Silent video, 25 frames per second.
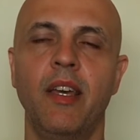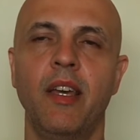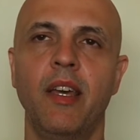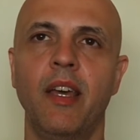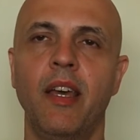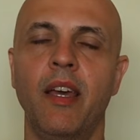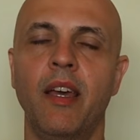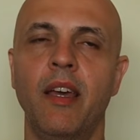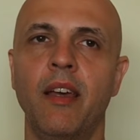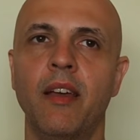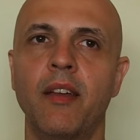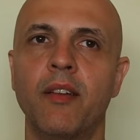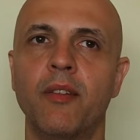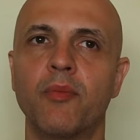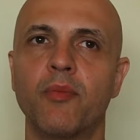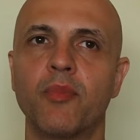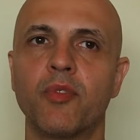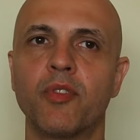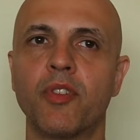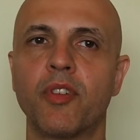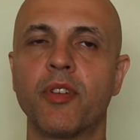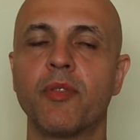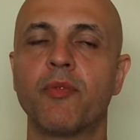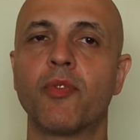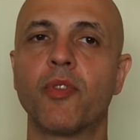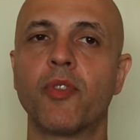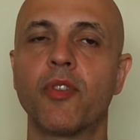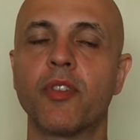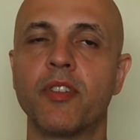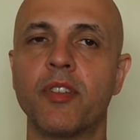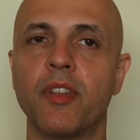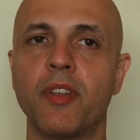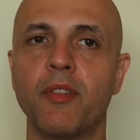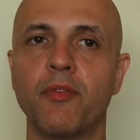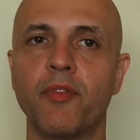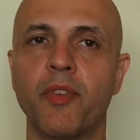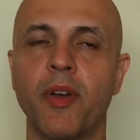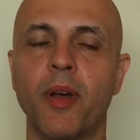and was looking forward to
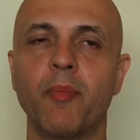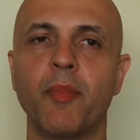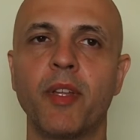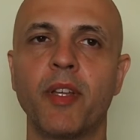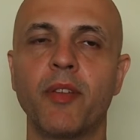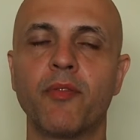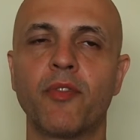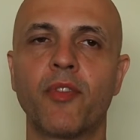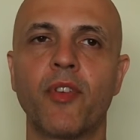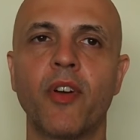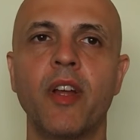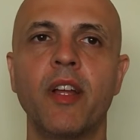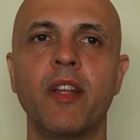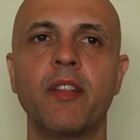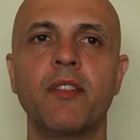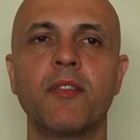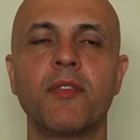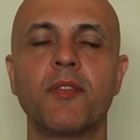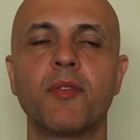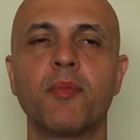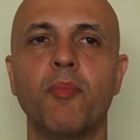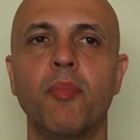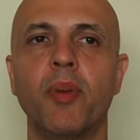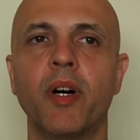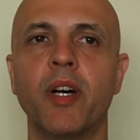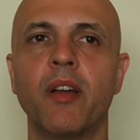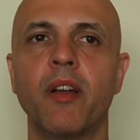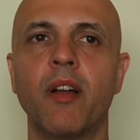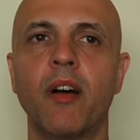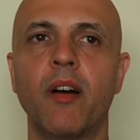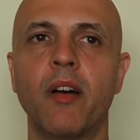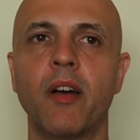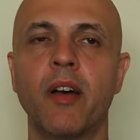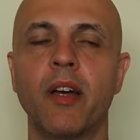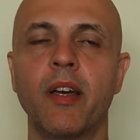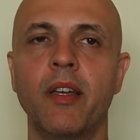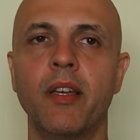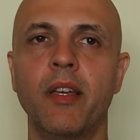seeing family and friends, but
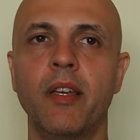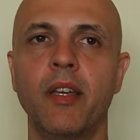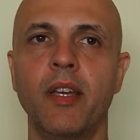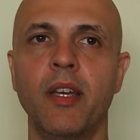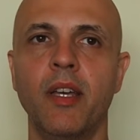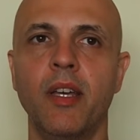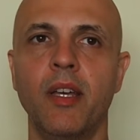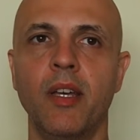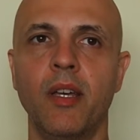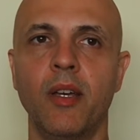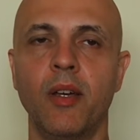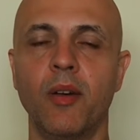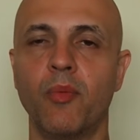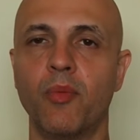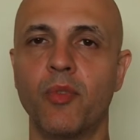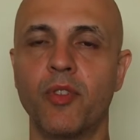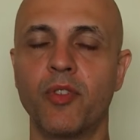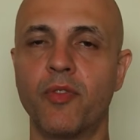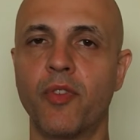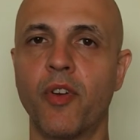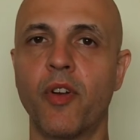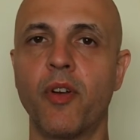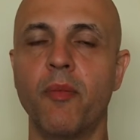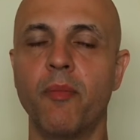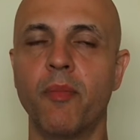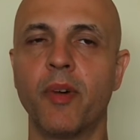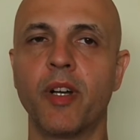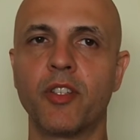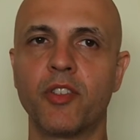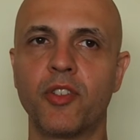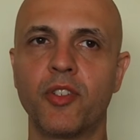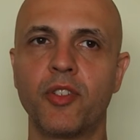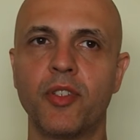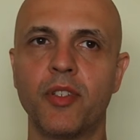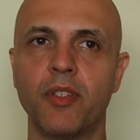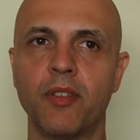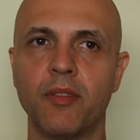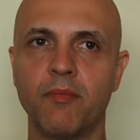I was very
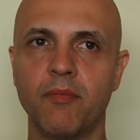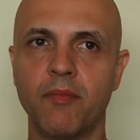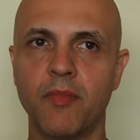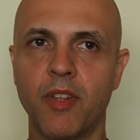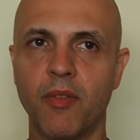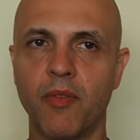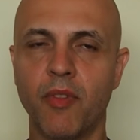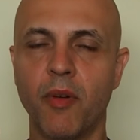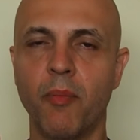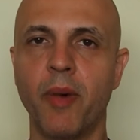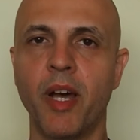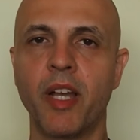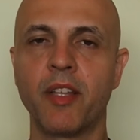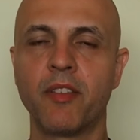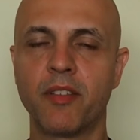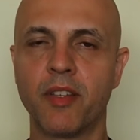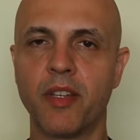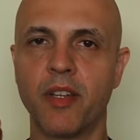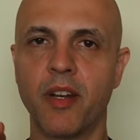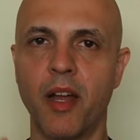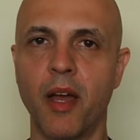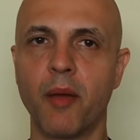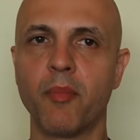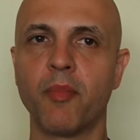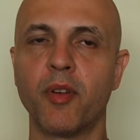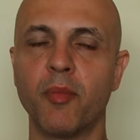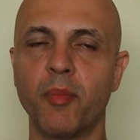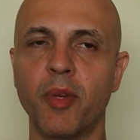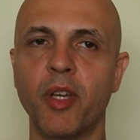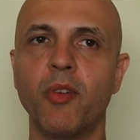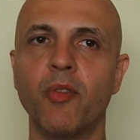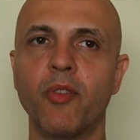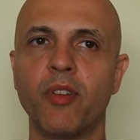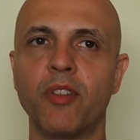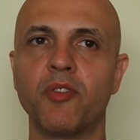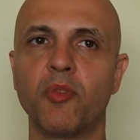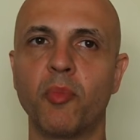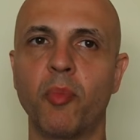much of the mindset, I'm going to be
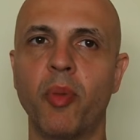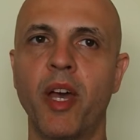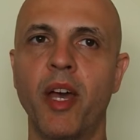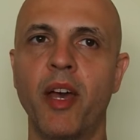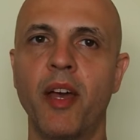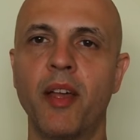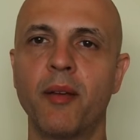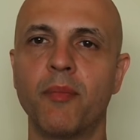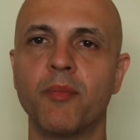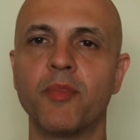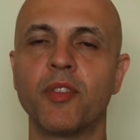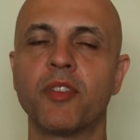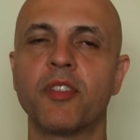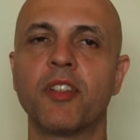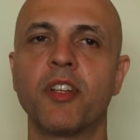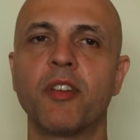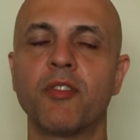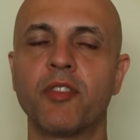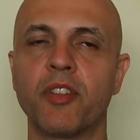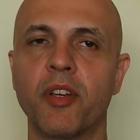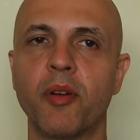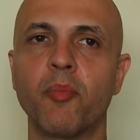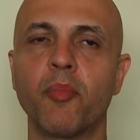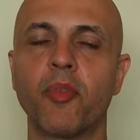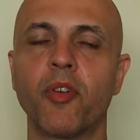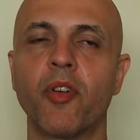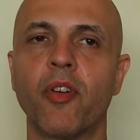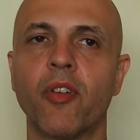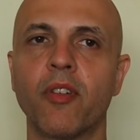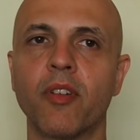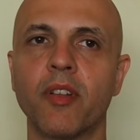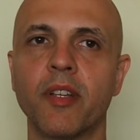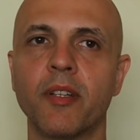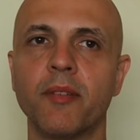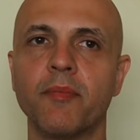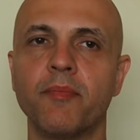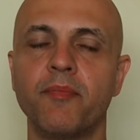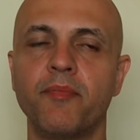going to Japan, I'm just here
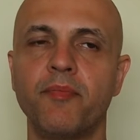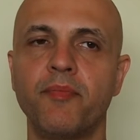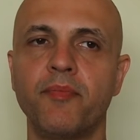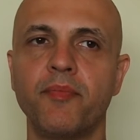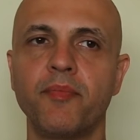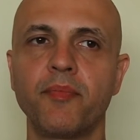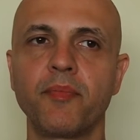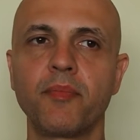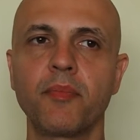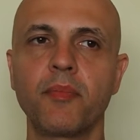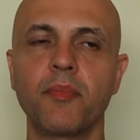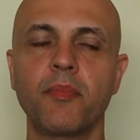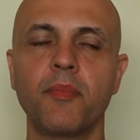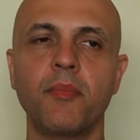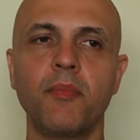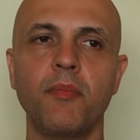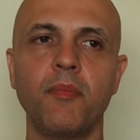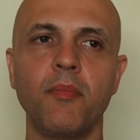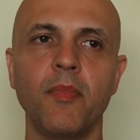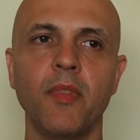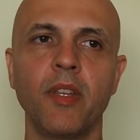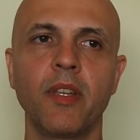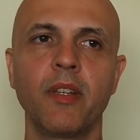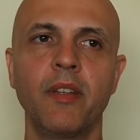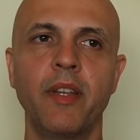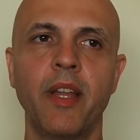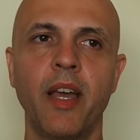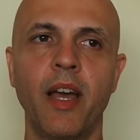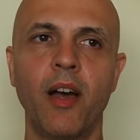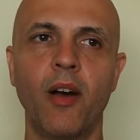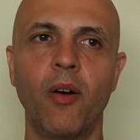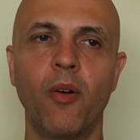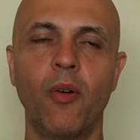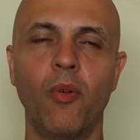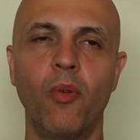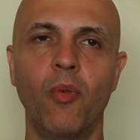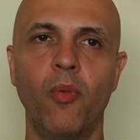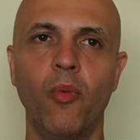temporarily.
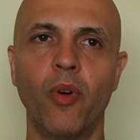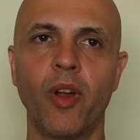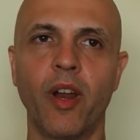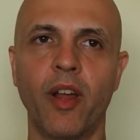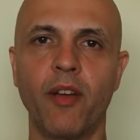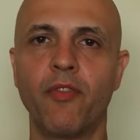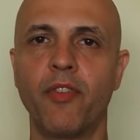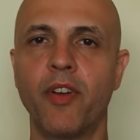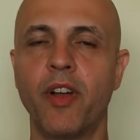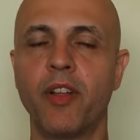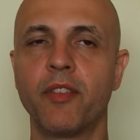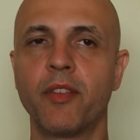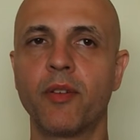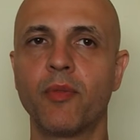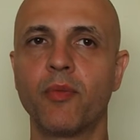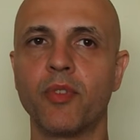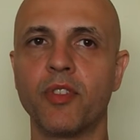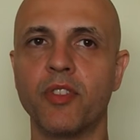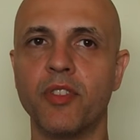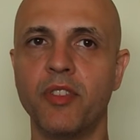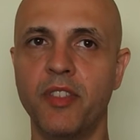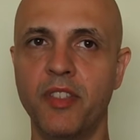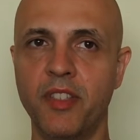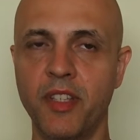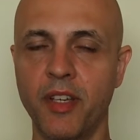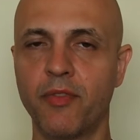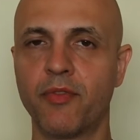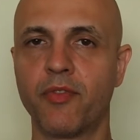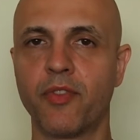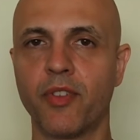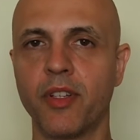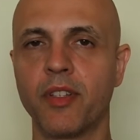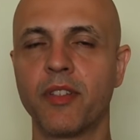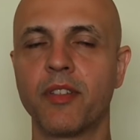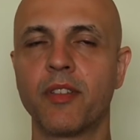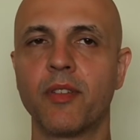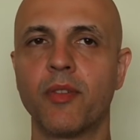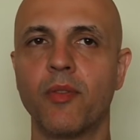Now, what I found that was
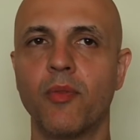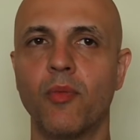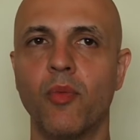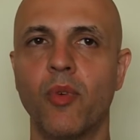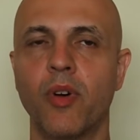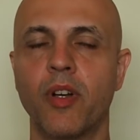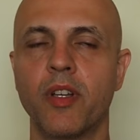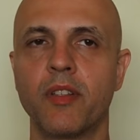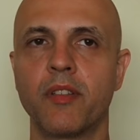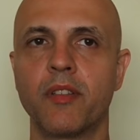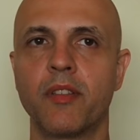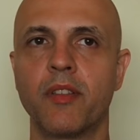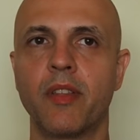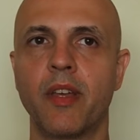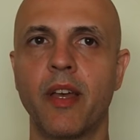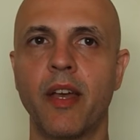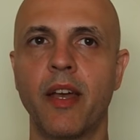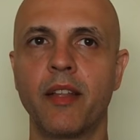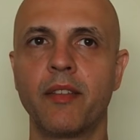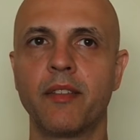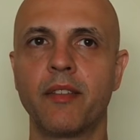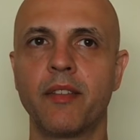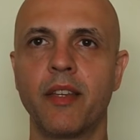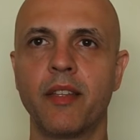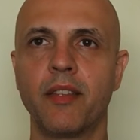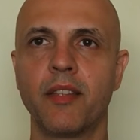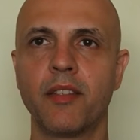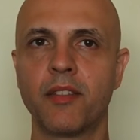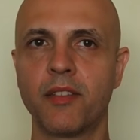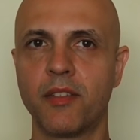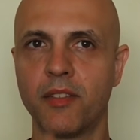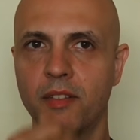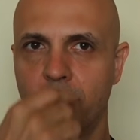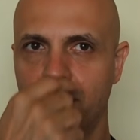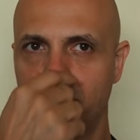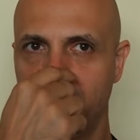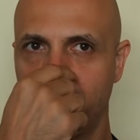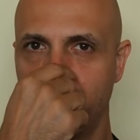different was that, and this
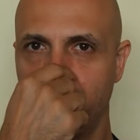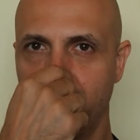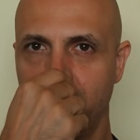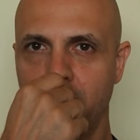is